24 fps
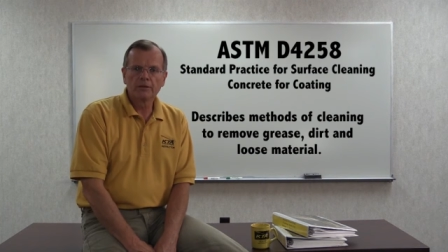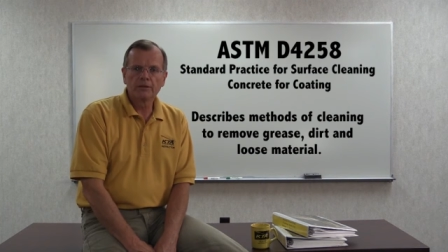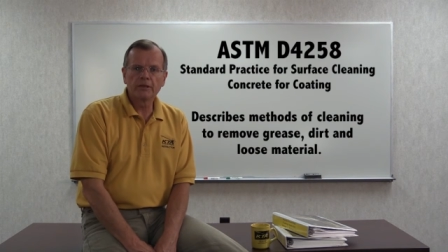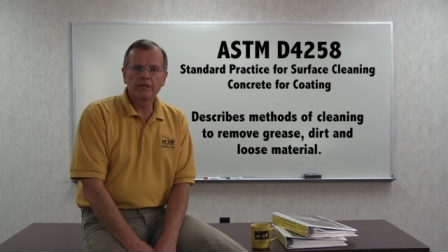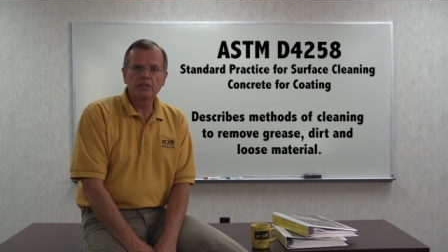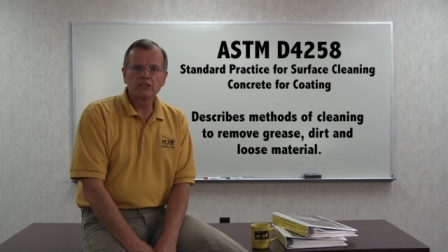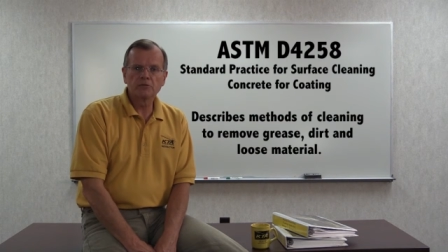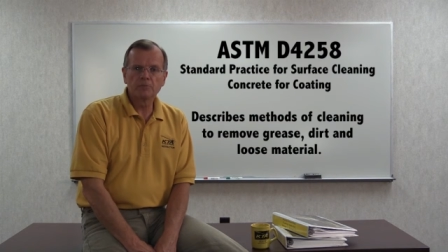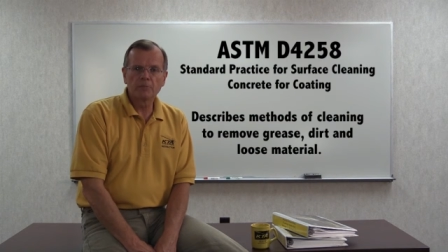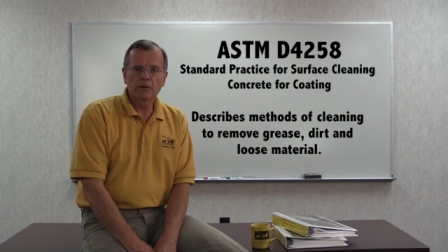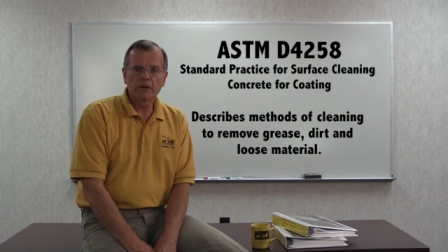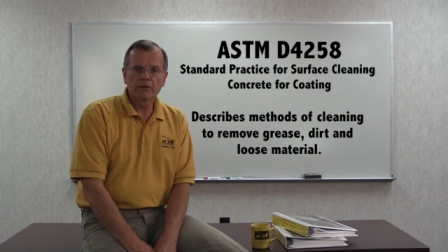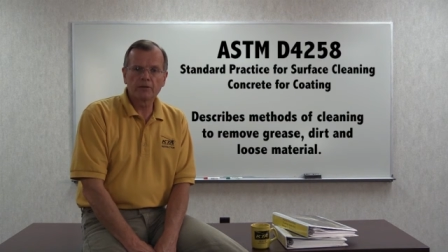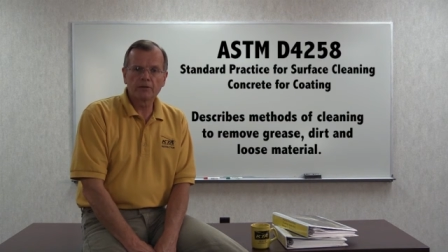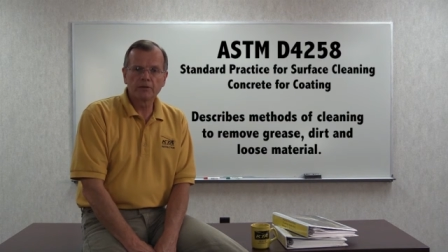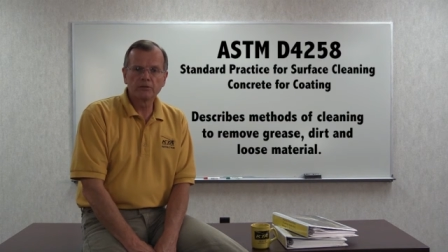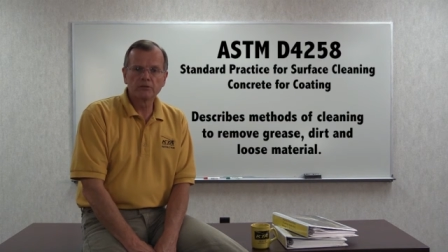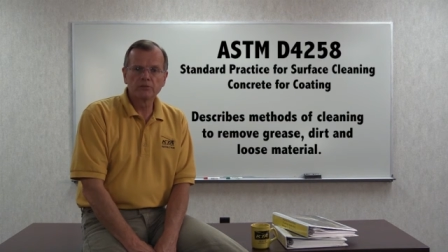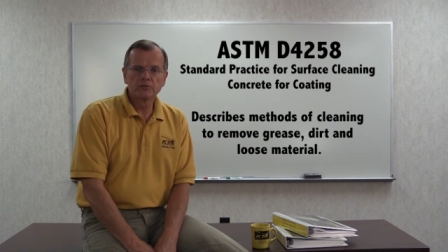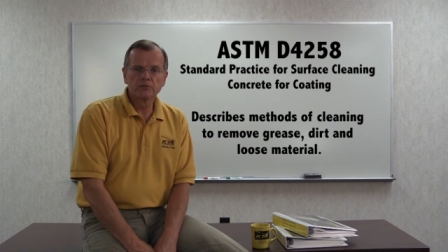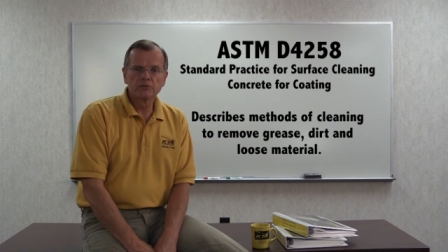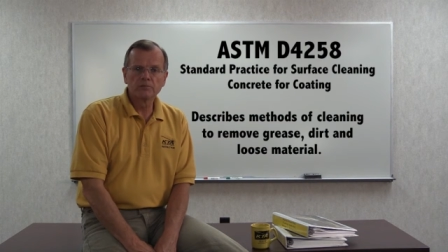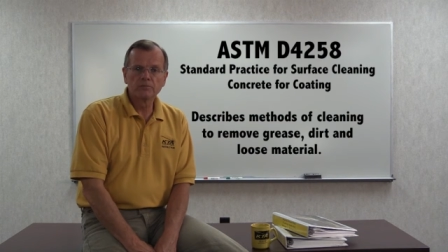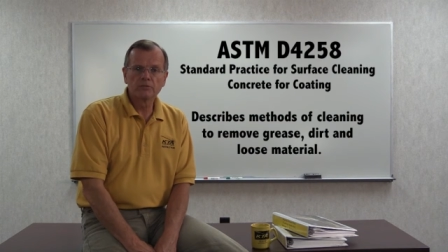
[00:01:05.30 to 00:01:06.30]
These
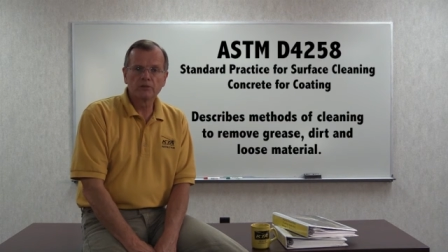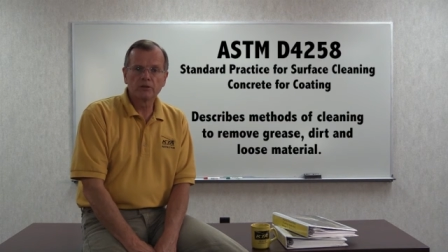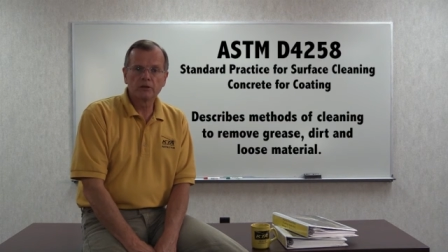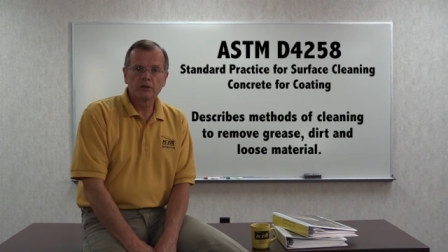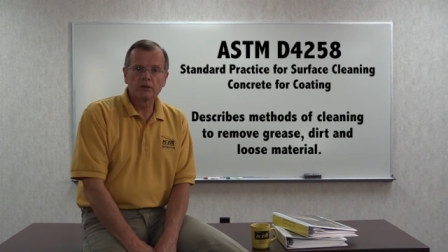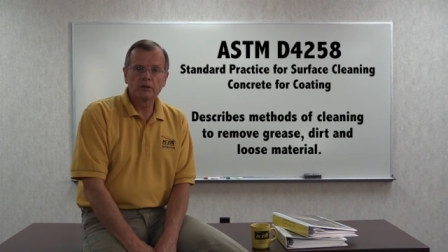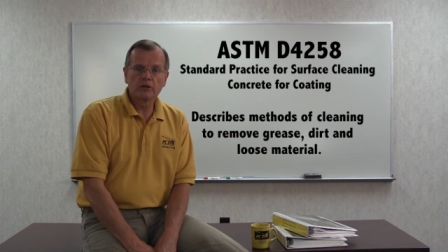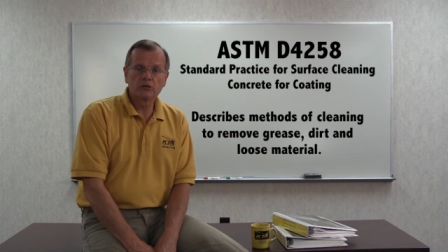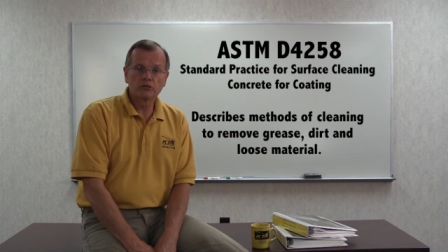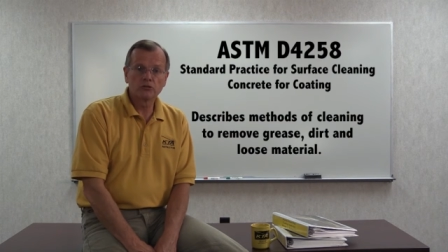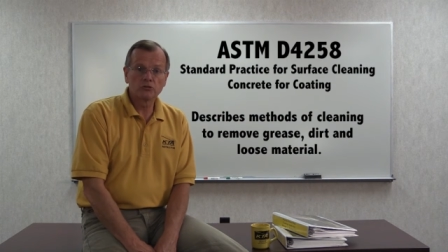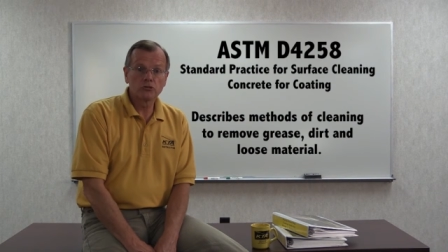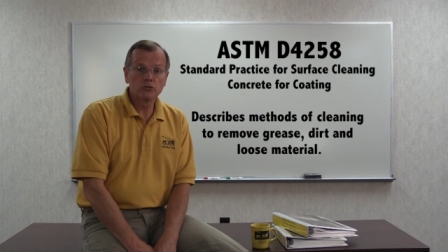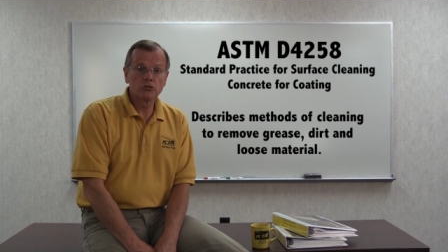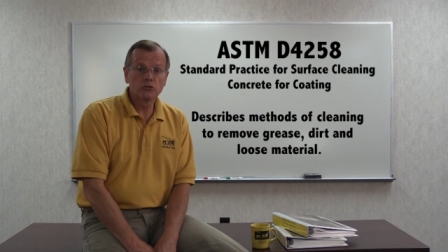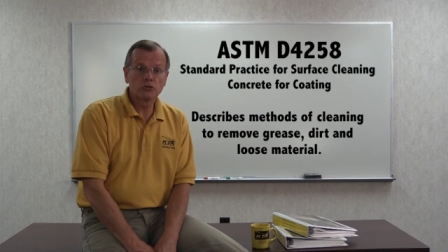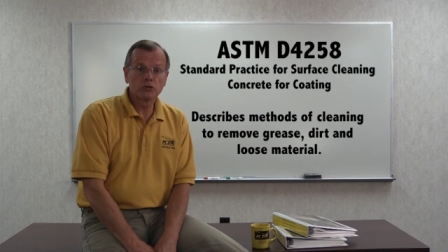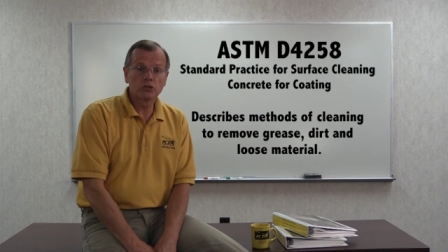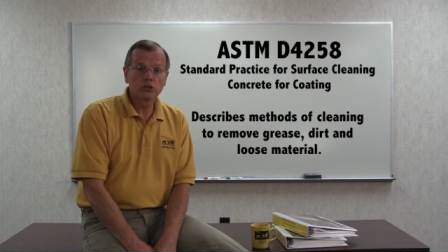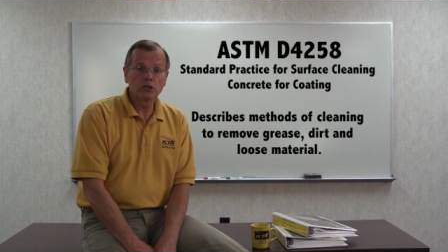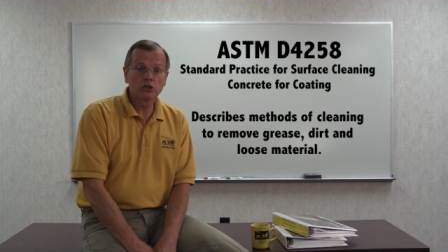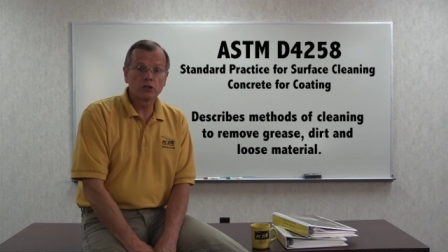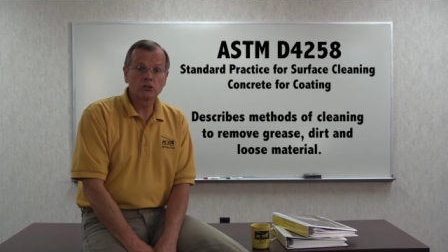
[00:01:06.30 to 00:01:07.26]
methods are used in